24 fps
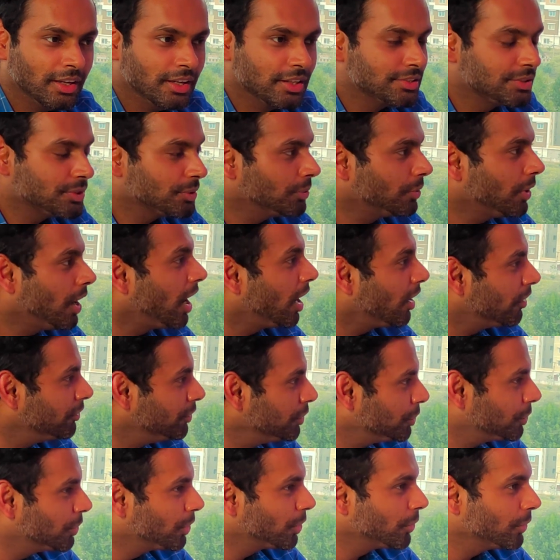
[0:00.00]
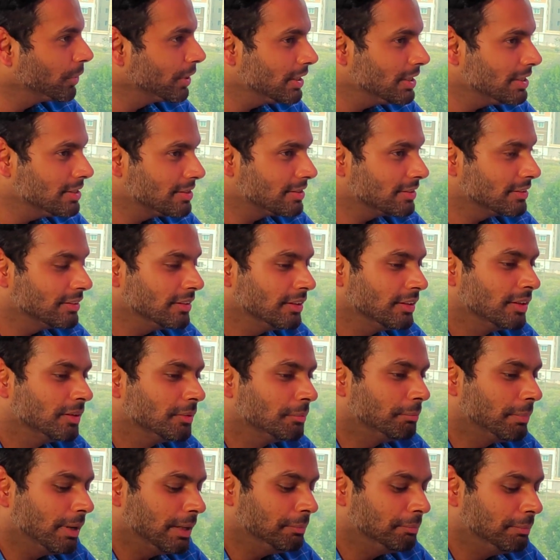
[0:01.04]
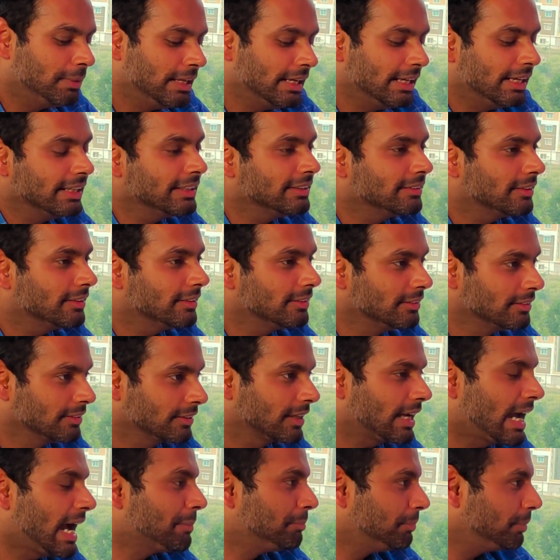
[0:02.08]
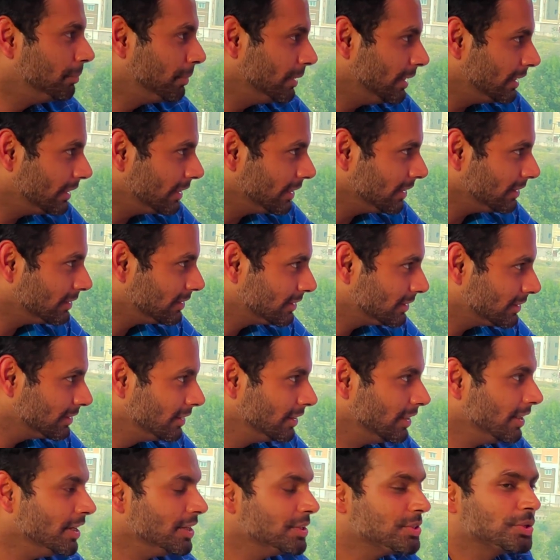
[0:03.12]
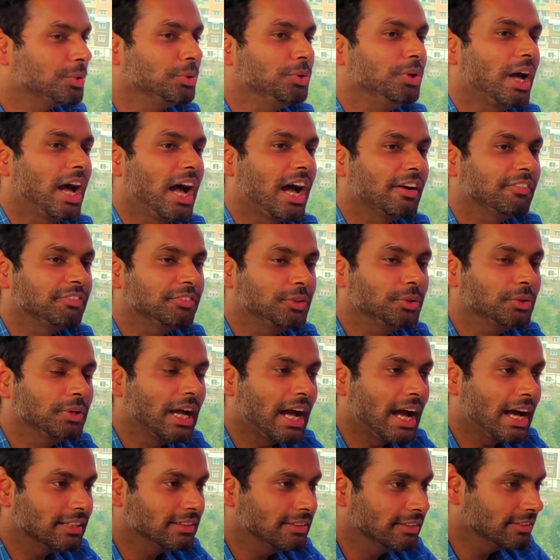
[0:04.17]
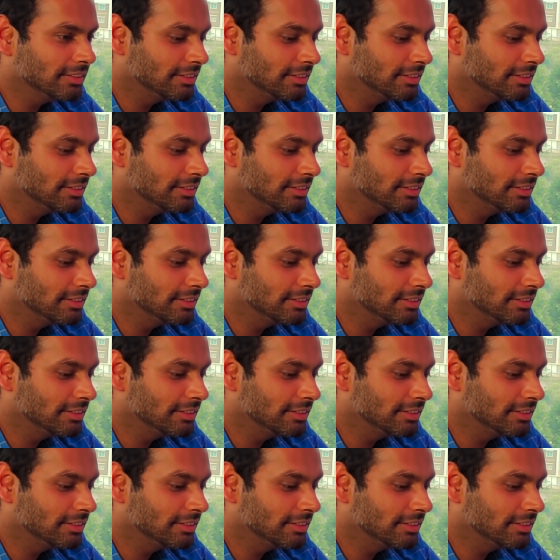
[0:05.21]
So how you grow is by building the capabilities. So you have to gather